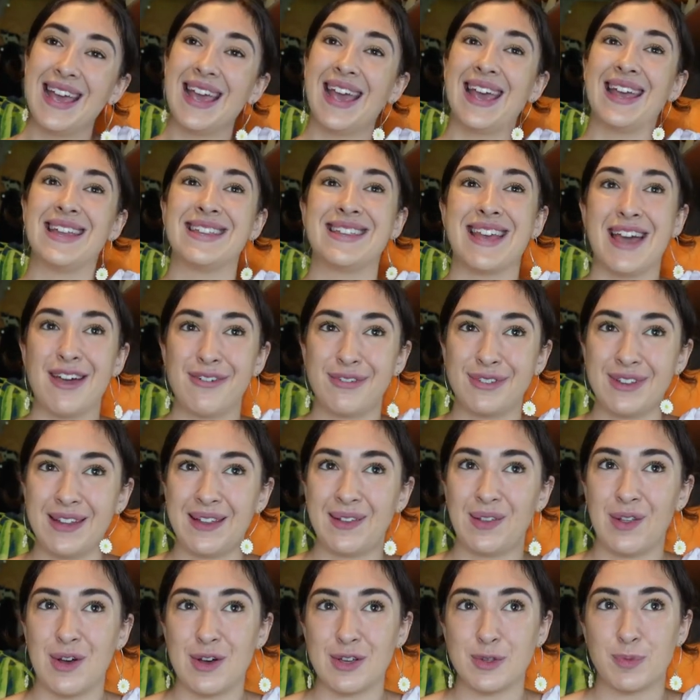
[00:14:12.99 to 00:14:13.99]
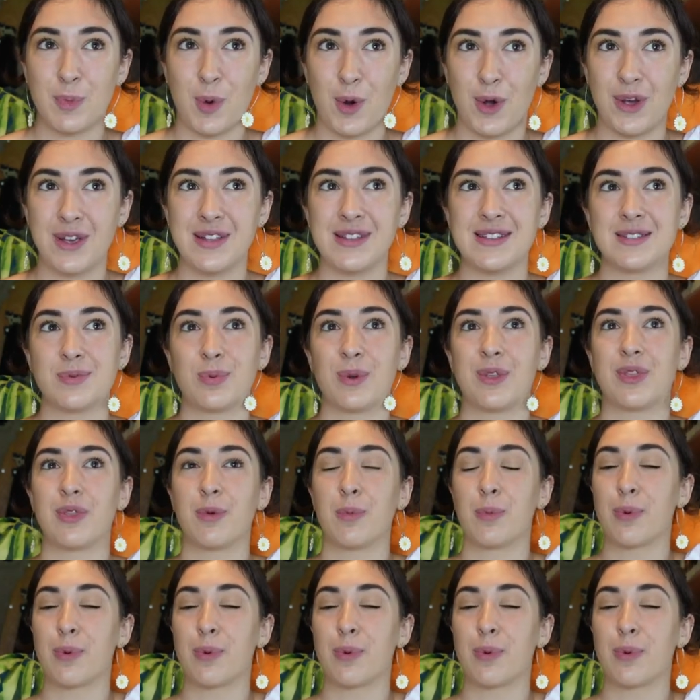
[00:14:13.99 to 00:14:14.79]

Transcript: It definitely lost points with the